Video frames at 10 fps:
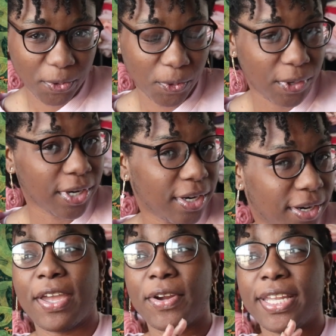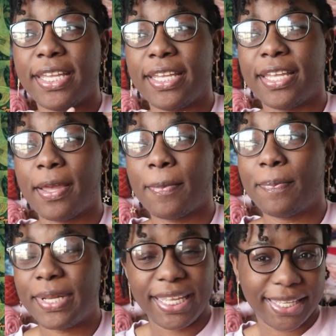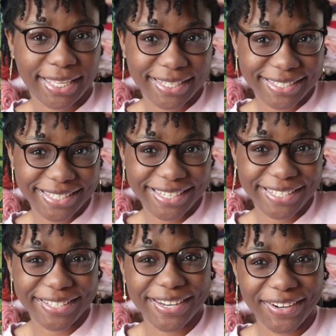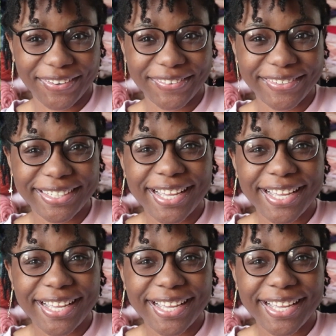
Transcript: core, fairy blanket, you know?